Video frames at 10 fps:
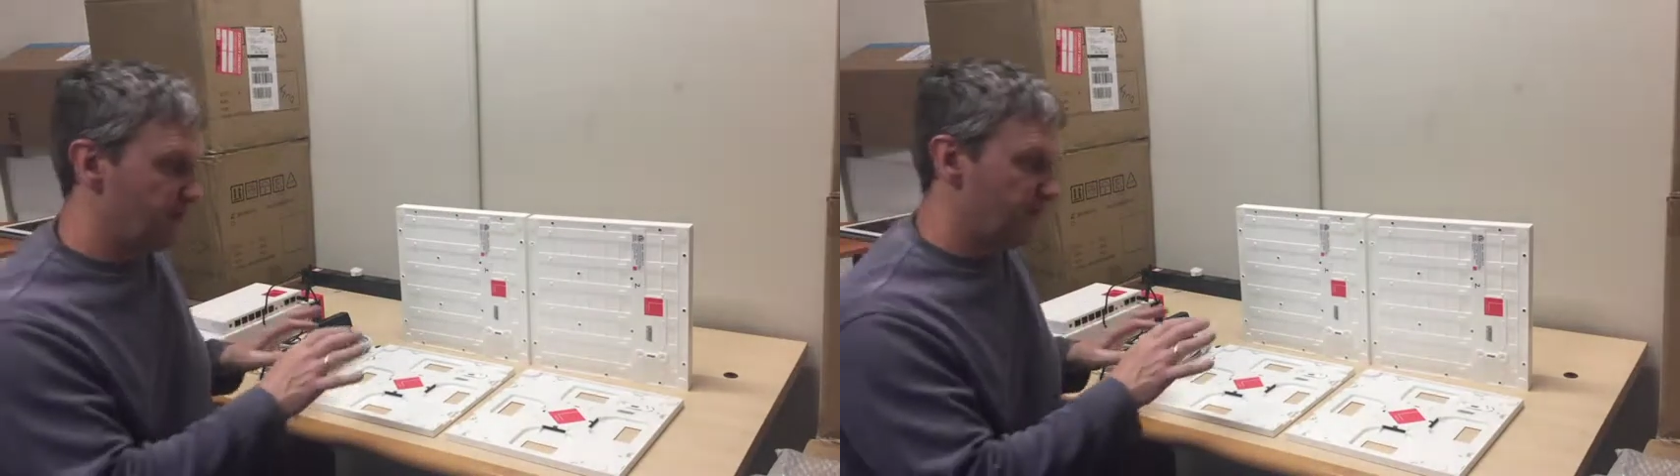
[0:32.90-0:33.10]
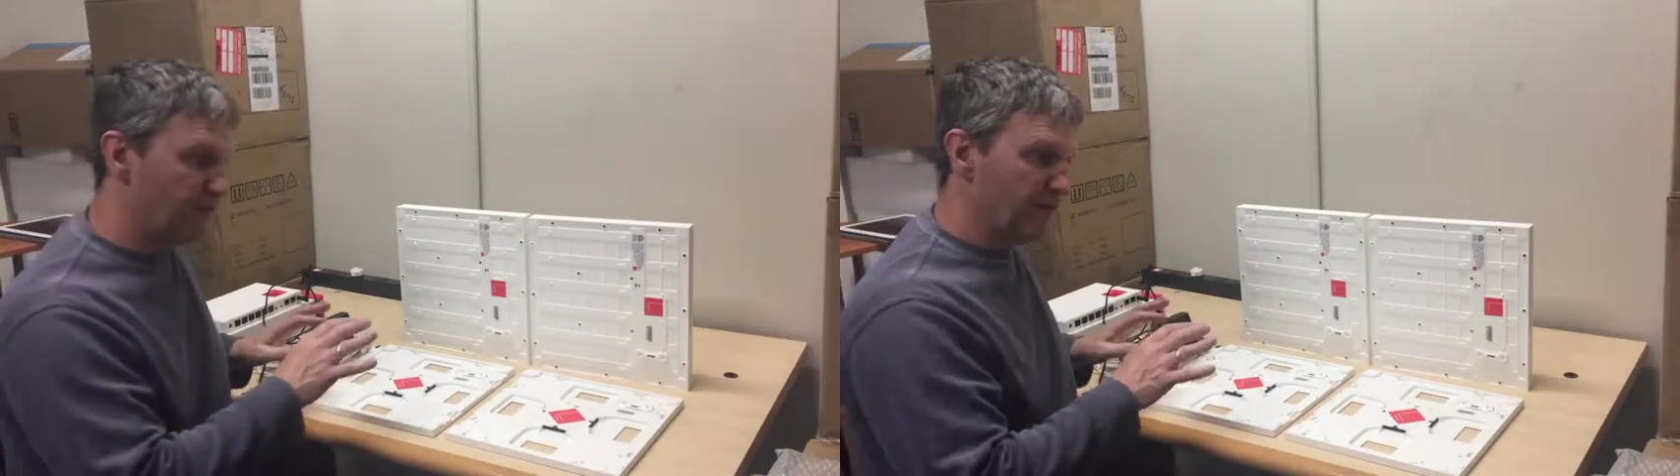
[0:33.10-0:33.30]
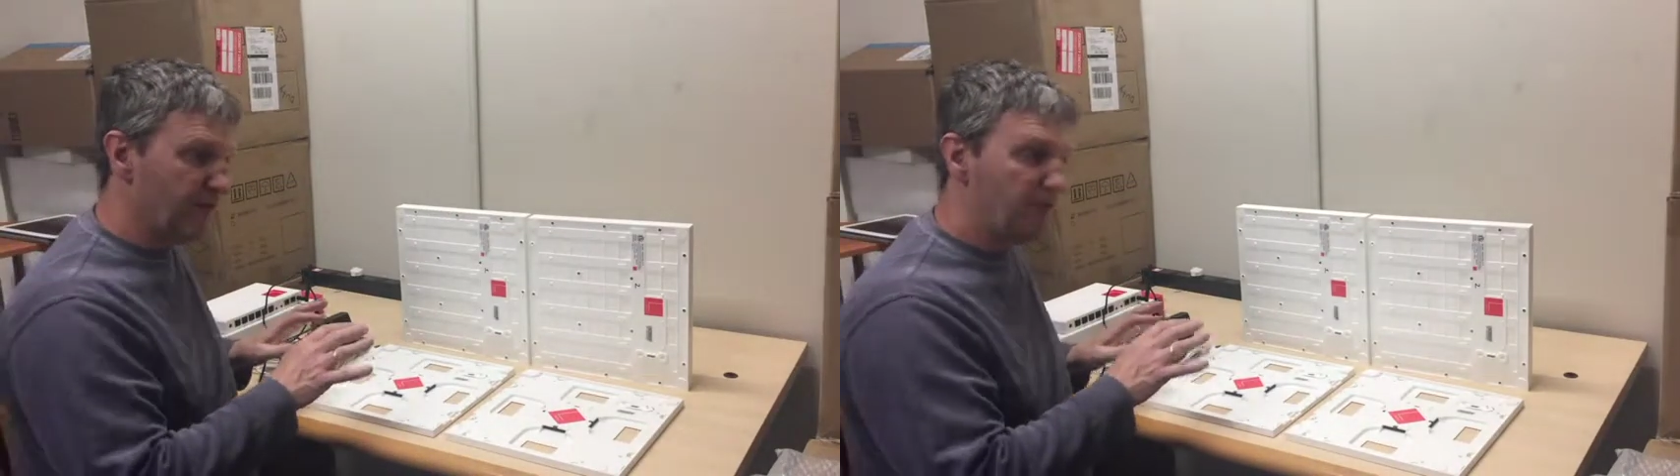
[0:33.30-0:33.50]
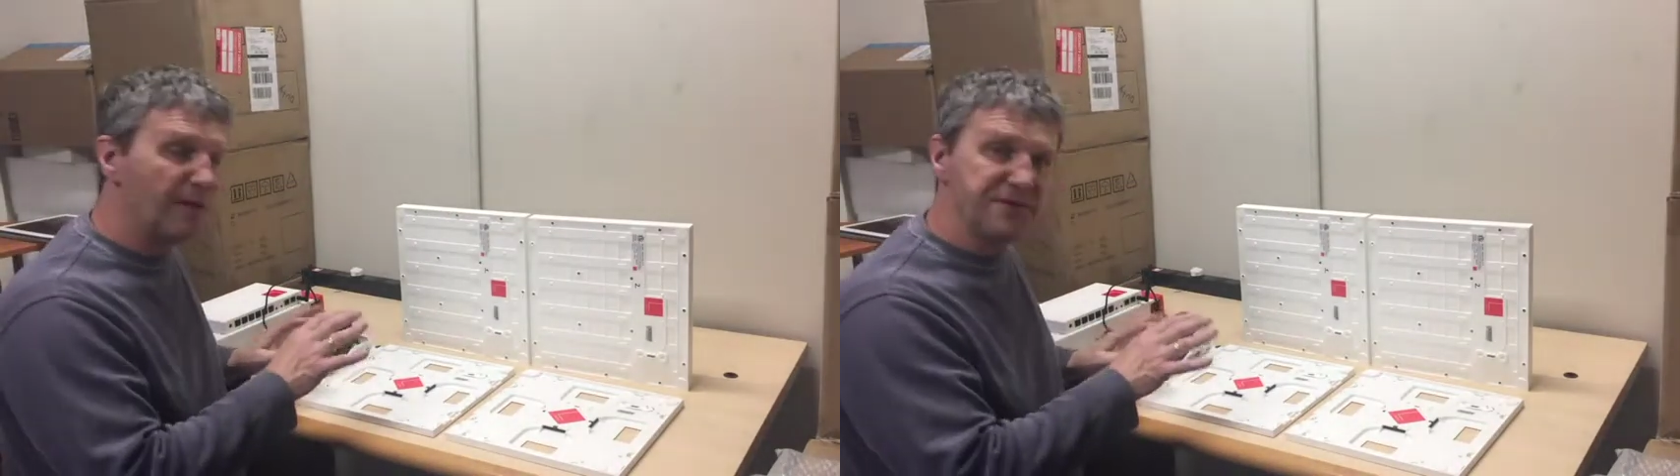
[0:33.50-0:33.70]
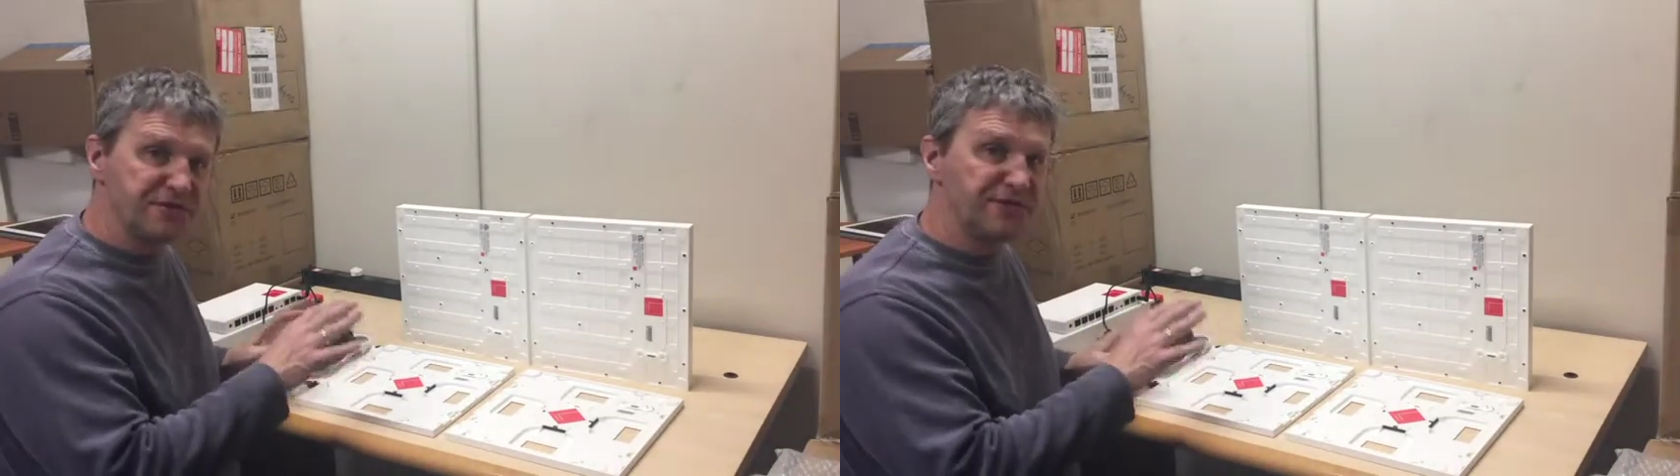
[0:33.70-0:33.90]
for the
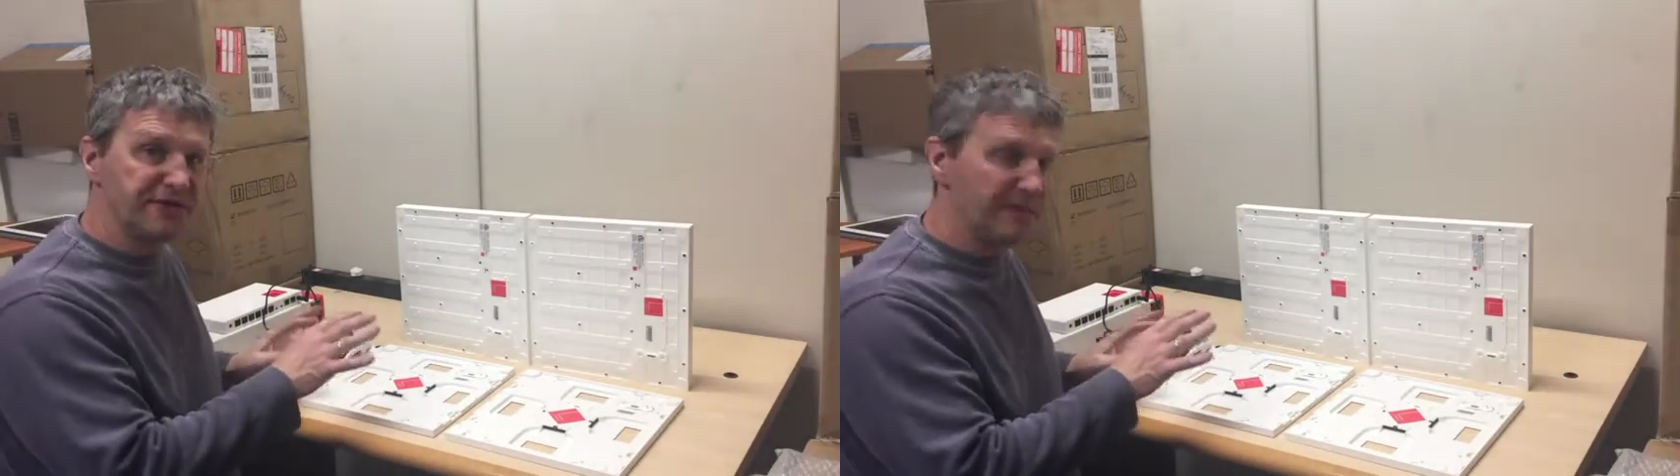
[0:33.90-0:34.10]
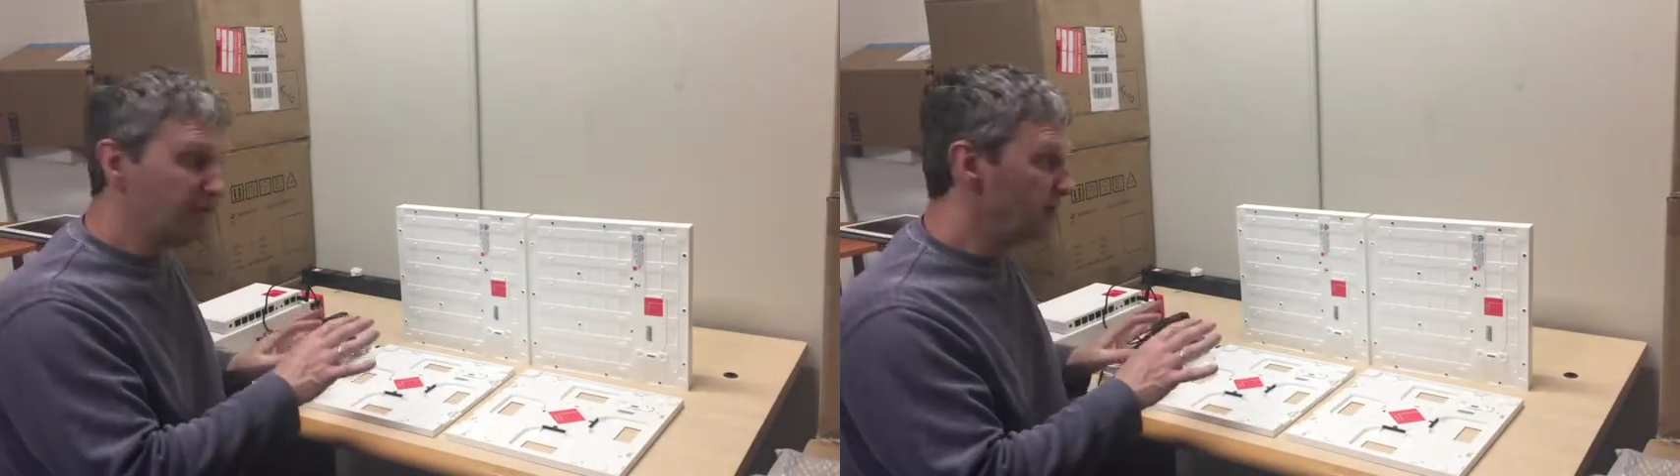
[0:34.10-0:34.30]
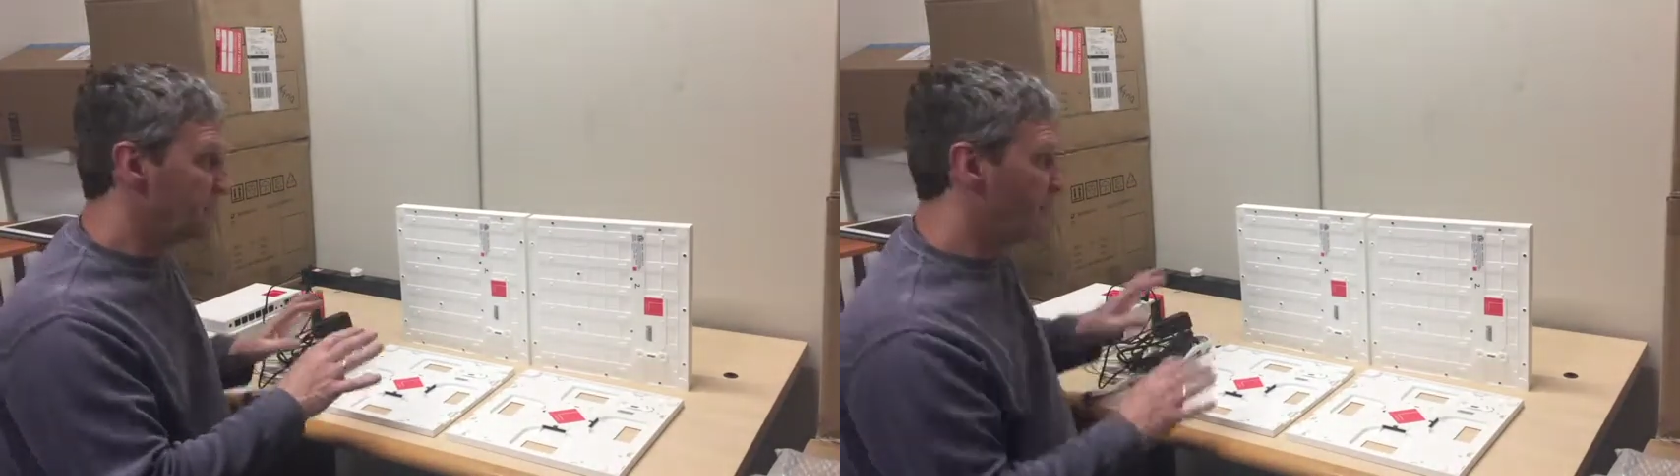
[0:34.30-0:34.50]
purpose of demo,